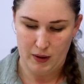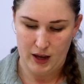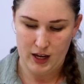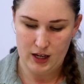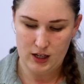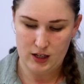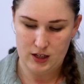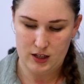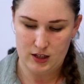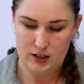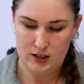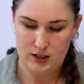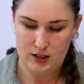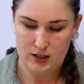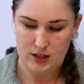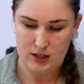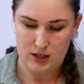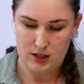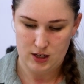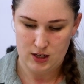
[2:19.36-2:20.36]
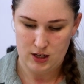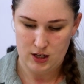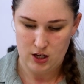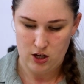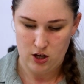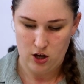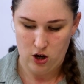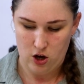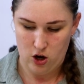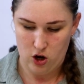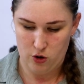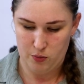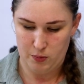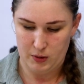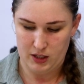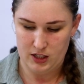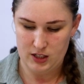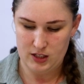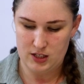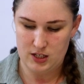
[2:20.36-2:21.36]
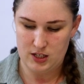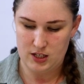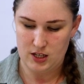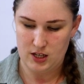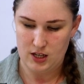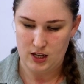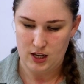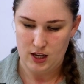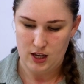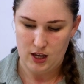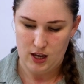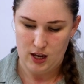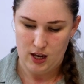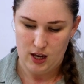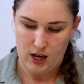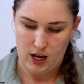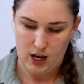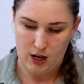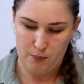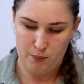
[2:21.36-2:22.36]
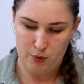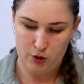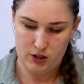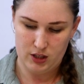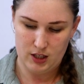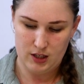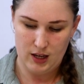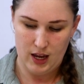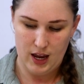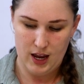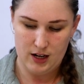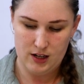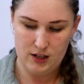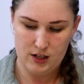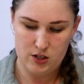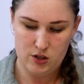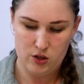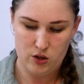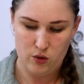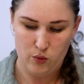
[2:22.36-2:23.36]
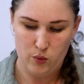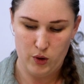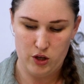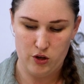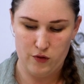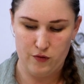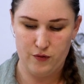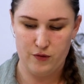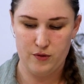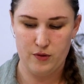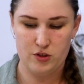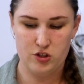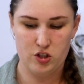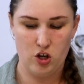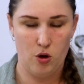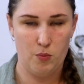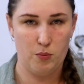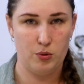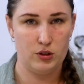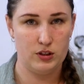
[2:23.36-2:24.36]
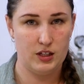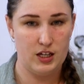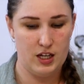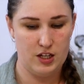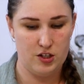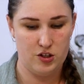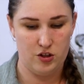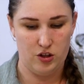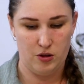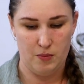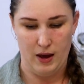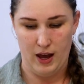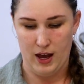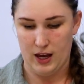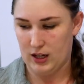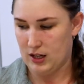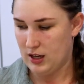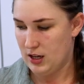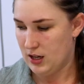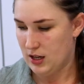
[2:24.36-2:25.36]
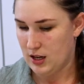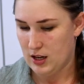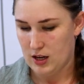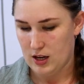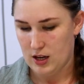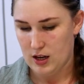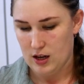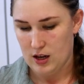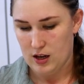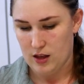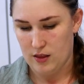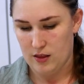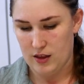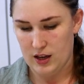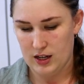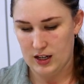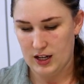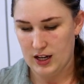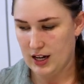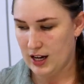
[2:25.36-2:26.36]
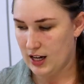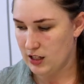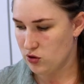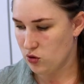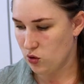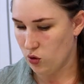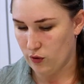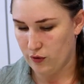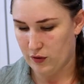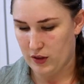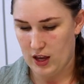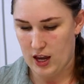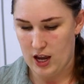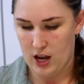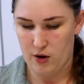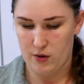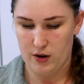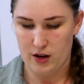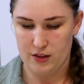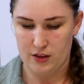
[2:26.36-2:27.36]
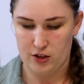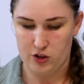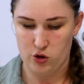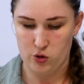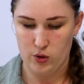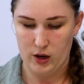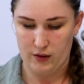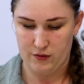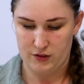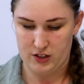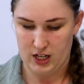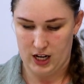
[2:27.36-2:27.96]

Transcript: bag, open it, and put the end where you've sampled into the bag. Then cut off the area that you have